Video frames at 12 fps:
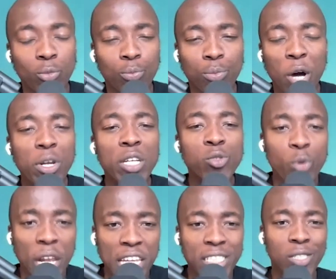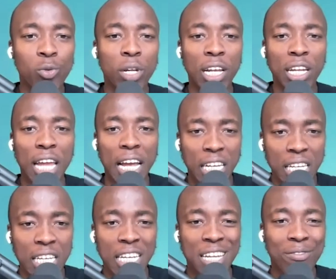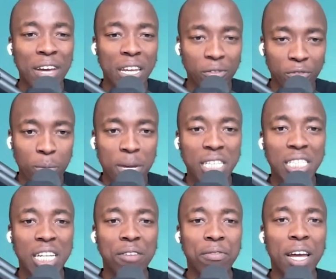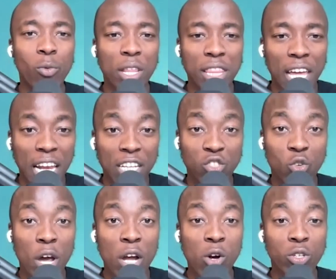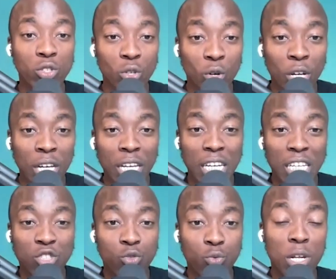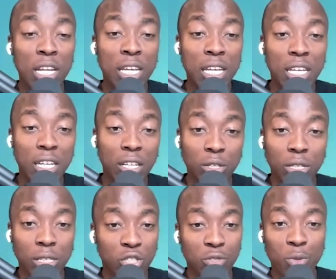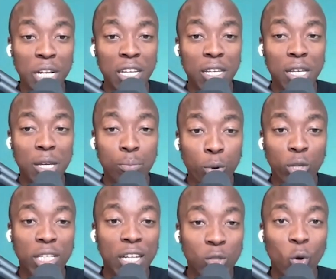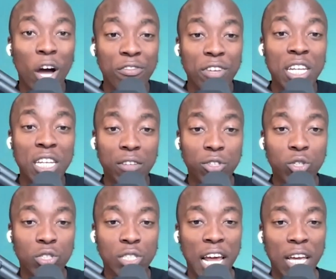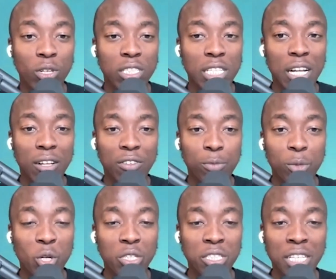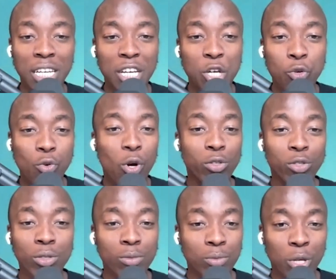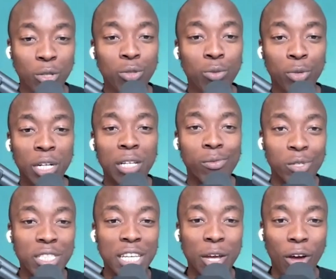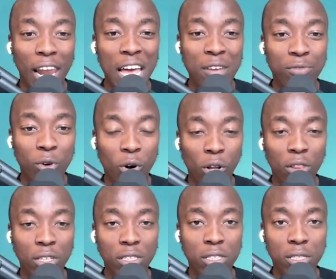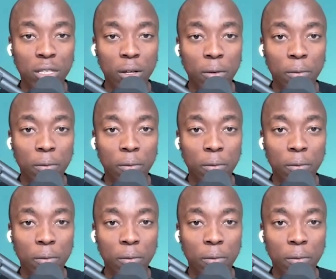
nowadays we are lazy to really like dig and find information and find what the hell is going on. So it's really important to have individuals like yourself because you're also really risking your life for all this.